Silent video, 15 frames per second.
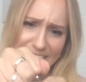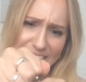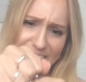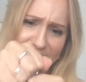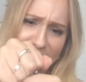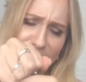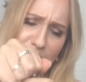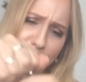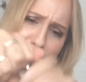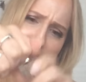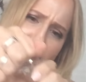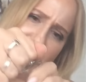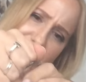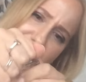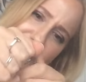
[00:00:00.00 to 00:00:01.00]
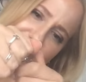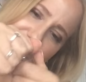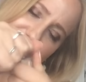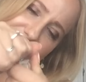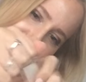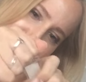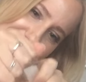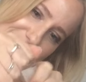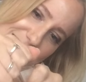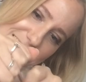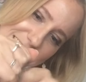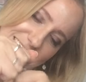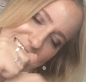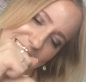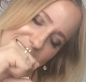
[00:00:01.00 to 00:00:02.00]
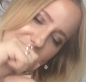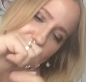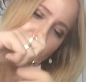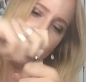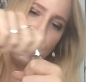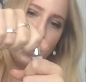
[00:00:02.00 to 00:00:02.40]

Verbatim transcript: Oh my god.